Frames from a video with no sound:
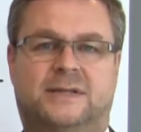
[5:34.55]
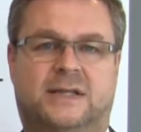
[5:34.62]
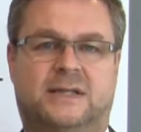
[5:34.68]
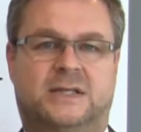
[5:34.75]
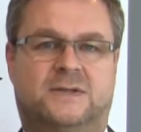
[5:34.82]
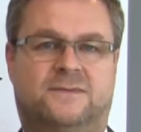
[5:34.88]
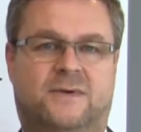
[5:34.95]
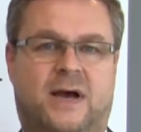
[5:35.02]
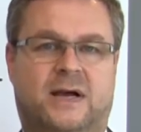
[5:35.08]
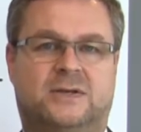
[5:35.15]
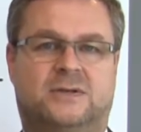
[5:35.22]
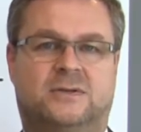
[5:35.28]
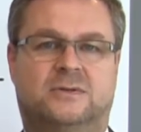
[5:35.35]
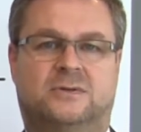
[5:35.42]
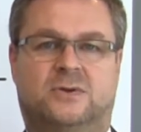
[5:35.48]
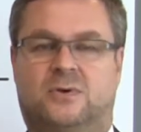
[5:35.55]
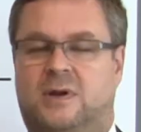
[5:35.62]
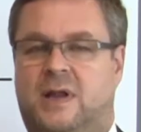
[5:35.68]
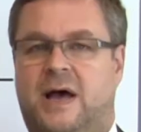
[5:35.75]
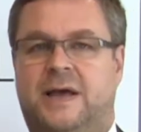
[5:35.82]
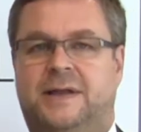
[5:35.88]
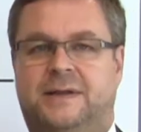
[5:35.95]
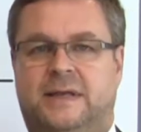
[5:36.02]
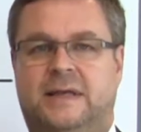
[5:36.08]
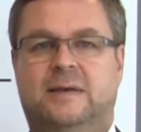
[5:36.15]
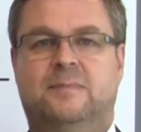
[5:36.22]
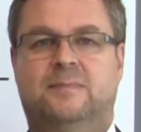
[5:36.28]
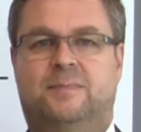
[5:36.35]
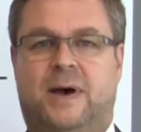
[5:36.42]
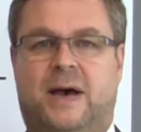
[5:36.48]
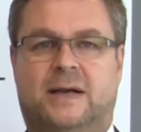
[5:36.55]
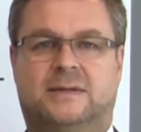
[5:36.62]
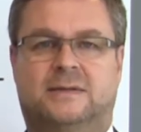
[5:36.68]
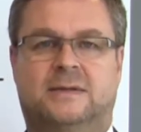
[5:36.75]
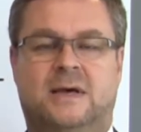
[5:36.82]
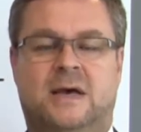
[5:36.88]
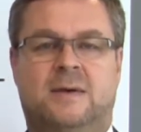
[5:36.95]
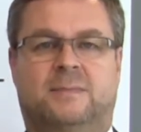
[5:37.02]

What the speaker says: satisfaction to client impact.